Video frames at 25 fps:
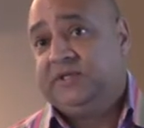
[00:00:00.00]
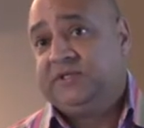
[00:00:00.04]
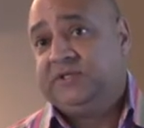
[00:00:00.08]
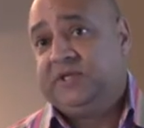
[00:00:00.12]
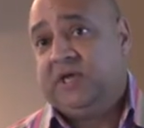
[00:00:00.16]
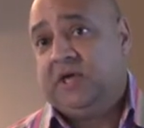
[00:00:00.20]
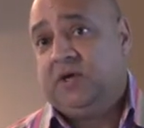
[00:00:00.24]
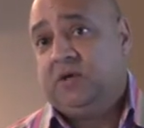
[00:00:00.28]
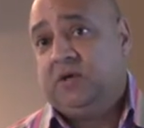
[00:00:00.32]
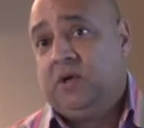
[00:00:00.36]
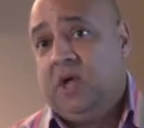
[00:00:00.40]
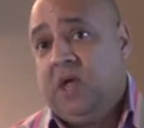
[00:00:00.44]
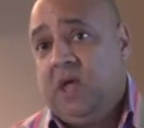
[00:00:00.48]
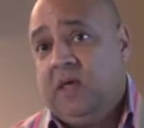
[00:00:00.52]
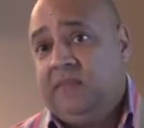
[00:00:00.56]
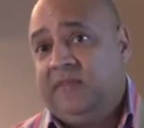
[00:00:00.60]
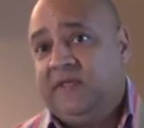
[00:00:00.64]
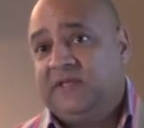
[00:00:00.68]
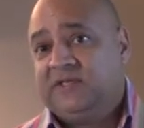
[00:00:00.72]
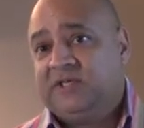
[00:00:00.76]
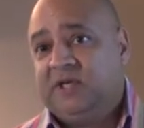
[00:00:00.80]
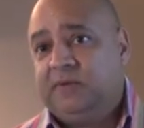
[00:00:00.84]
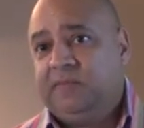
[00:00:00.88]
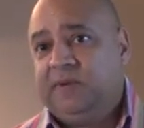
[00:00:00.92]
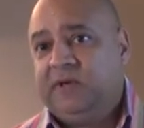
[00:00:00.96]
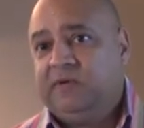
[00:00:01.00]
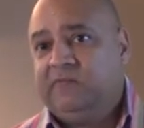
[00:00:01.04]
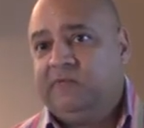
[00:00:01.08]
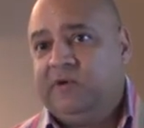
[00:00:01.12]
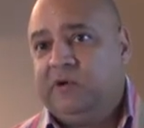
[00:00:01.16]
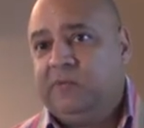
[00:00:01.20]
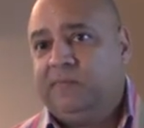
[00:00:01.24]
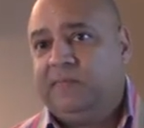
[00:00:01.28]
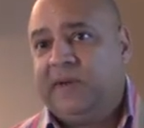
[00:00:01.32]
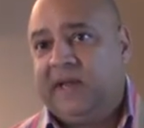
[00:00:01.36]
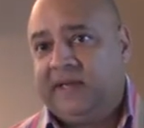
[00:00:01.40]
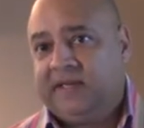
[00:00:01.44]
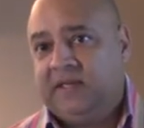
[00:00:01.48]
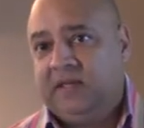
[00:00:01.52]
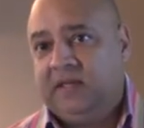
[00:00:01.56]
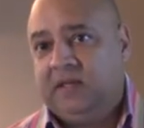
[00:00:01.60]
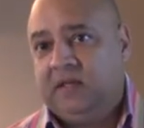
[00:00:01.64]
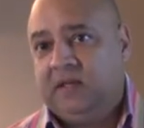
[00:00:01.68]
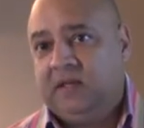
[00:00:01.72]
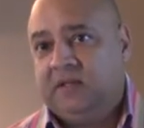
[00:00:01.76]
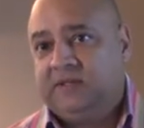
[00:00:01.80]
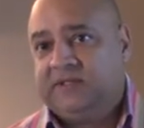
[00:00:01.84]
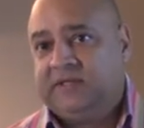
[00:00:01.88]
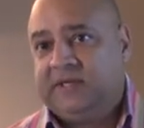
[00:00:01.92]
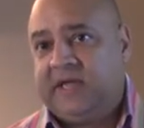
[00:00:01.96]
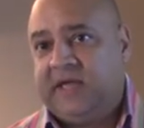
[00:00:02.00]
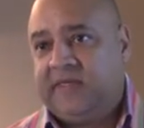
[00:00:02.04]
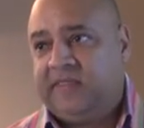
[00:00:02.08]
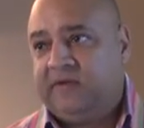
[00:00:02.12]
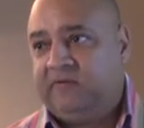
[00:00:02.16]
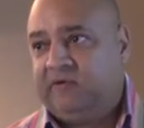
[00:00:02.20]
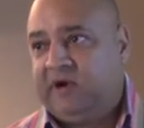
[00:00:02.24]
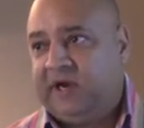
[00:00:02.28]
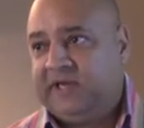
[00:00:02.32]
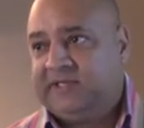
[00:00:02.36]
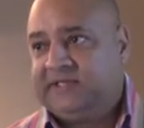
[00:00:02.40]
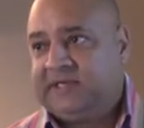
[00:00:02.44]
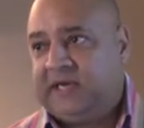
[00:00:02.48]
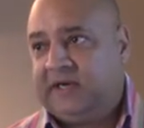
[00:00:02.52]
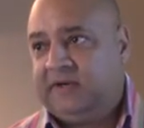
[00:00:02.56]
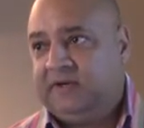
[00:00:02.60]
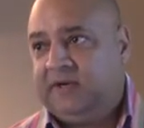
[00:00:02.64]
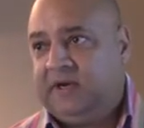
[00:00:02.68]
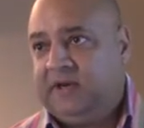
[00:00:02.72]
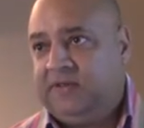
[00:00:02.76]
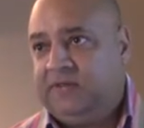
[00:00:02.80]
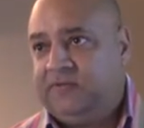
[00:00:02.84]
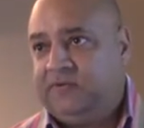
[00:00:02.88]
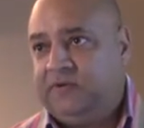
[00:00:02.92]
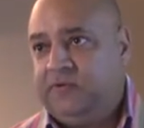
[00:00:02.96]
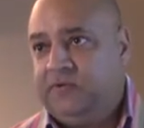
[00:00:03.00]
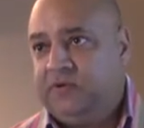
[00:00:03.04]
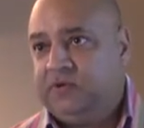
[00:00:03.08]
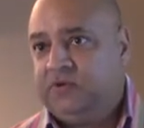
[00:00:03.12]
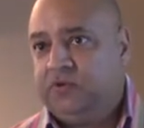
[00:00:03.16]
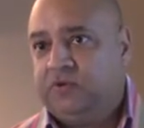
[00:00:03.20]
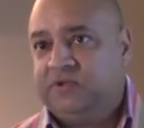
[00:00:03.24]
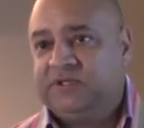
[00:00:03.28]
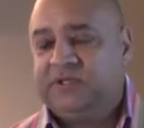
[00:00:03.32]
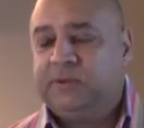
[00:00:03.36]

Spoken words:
So there's going to be a real battle to get the right talent in through the door.